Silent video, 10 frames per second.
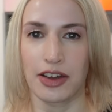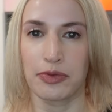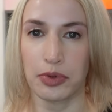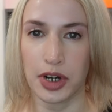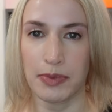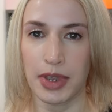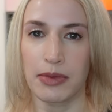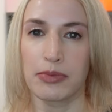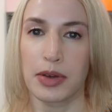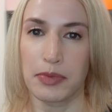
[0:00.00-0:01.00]
of
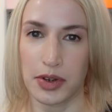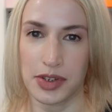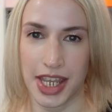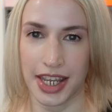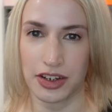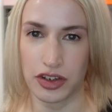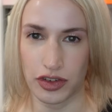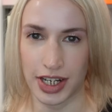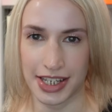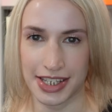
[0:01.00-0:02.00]
premium beauty
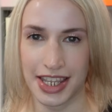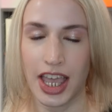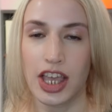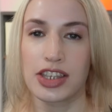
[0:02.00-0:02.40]
treats.